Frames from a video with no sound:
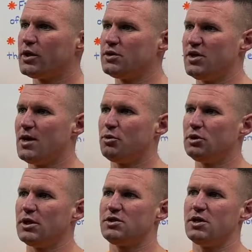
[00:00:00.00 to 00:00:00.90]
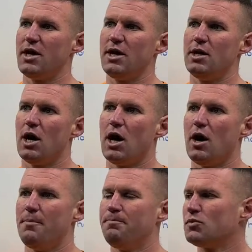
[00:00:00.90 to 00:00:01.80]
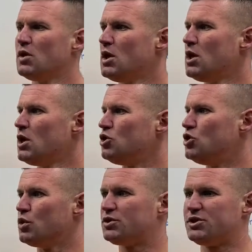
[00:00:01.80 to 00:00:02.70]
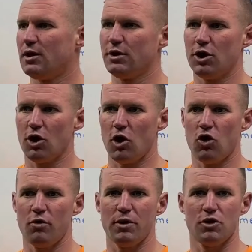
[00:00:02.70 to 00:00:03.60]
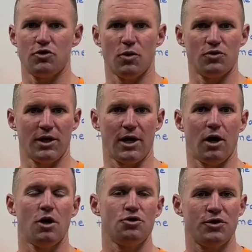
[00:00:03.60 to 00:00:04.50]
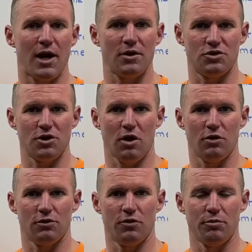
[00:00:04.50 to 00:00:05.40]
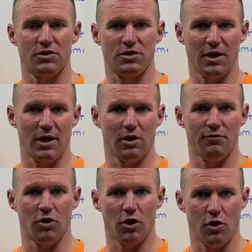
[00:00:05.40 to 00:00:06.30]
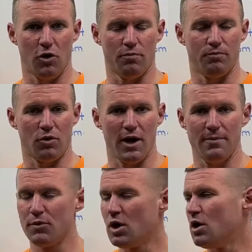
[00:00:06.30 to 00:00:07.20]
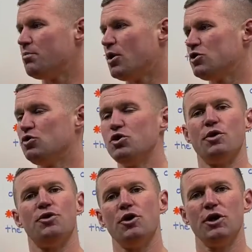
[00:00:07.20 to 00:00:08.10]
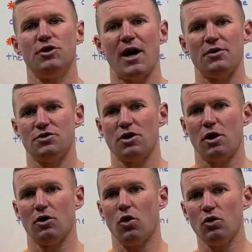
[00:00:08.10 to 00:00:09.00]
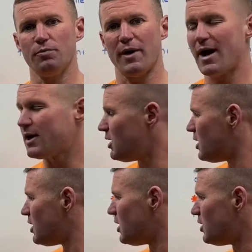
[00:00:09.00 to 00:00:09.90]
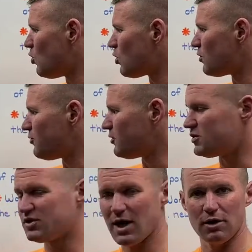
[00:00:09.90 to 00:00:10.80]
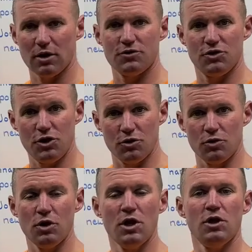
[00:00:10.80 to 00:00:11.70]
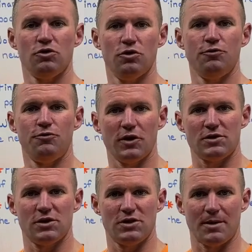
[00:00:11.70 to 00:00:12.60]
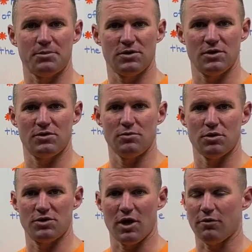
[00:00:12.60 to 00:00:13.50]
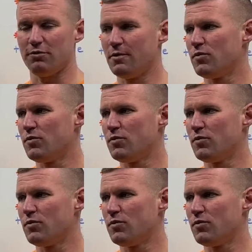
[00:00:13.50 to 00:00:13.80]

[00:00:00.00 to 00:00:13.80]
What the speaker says: example, let's say you were selling your home and you're supposed to get $100,000 from the sale of your home, right? But you do a $30,000 holdback in order for the sellers, you, to fix the septic system yourself.